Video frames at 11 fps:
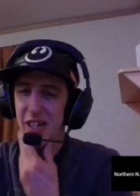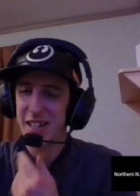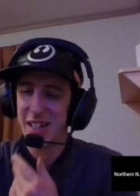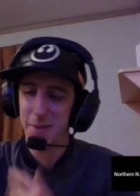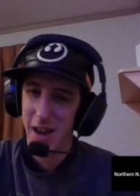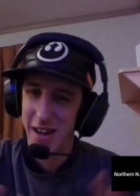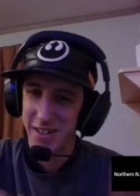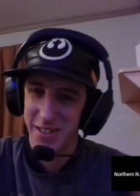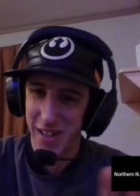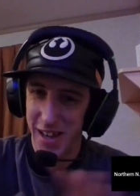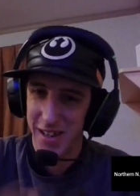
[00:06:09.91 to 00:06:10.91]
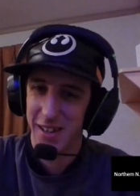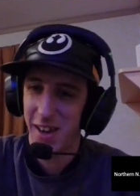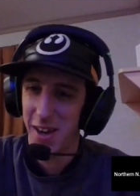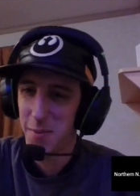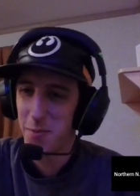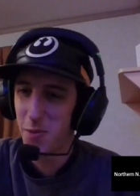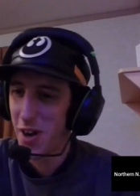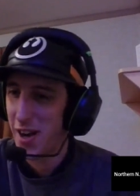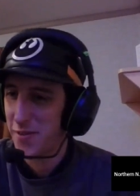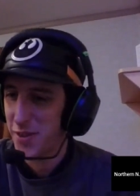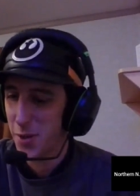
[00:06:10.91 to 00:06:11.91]
gonna get back to that right
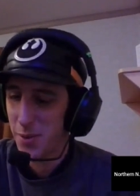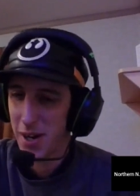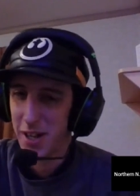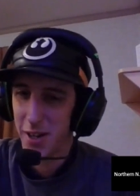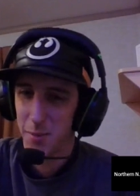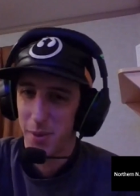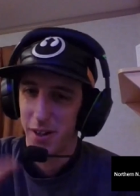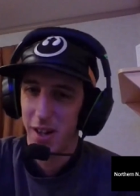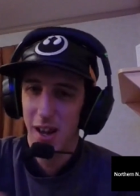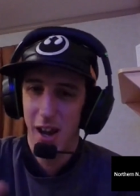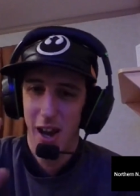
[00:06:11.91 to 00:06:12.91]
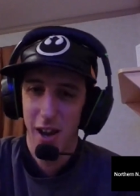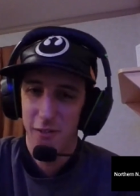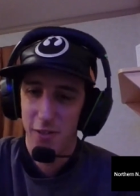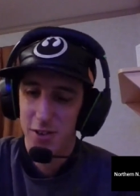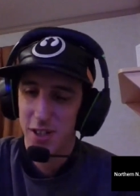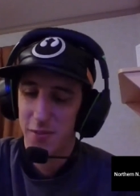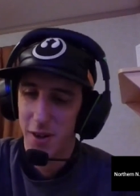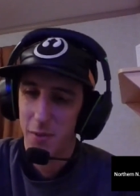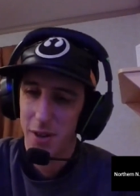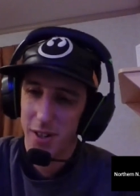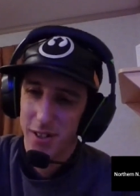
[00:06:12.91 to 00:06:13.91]
after our break here. But first off, I
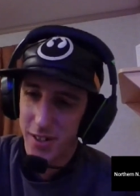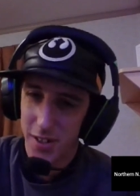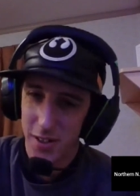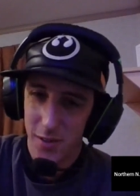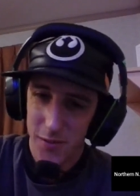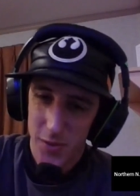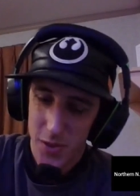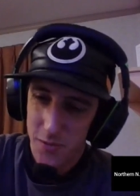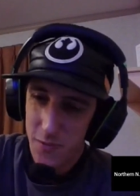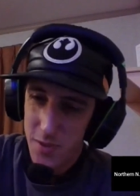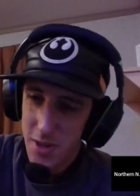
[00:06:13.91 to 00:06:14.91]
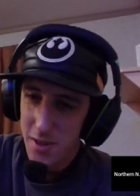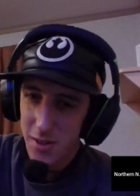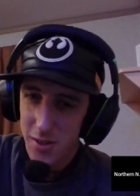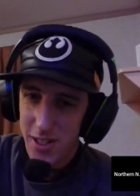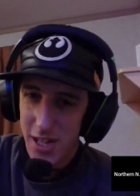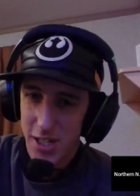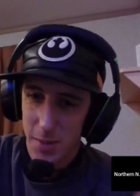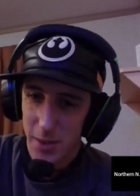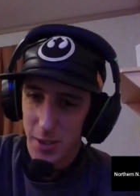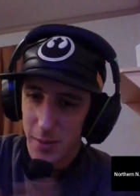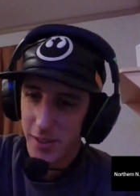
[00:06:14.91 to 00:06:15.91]
want to catch up a
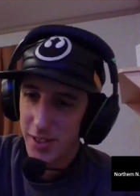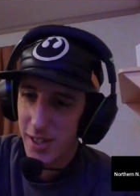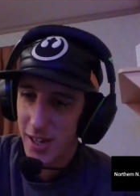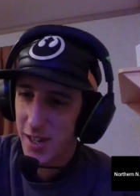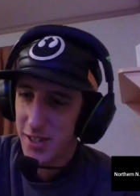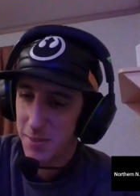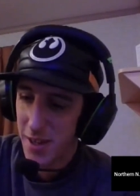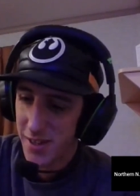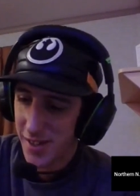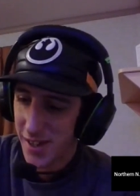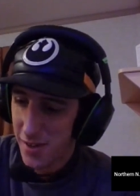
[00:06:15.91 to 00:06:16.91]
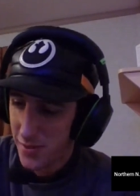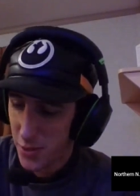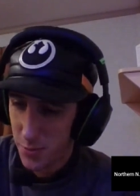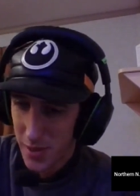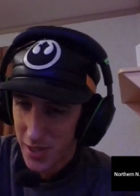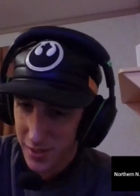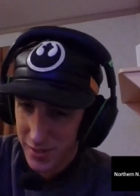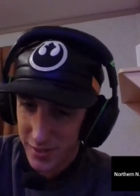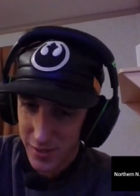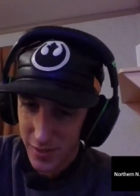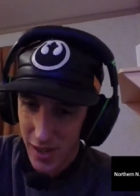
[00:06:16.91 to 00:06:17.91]
little bit. Samantha, how have you been?
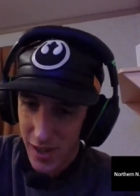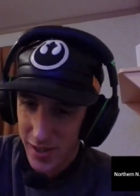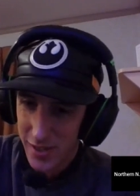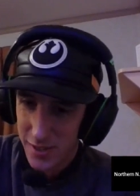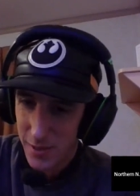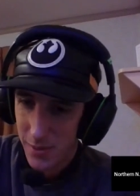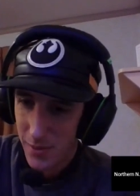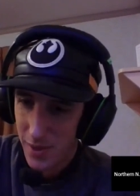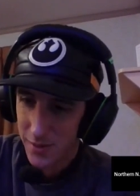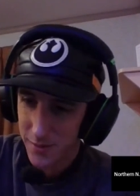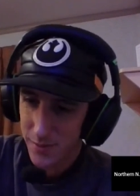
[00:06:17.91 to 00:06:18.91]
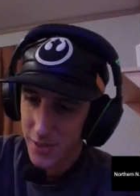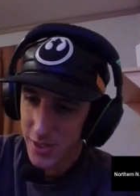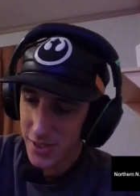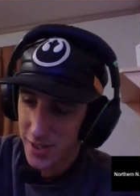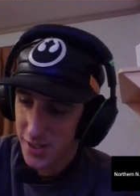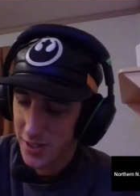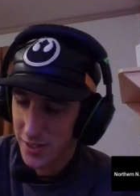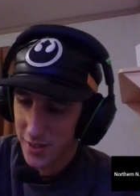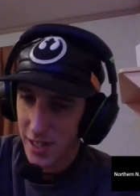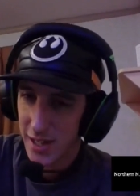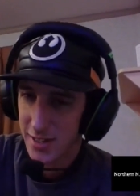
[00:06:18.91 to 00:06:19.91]
It's been a while since I've seen
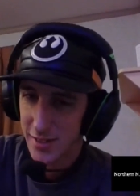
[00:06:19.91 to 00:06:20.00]
you last.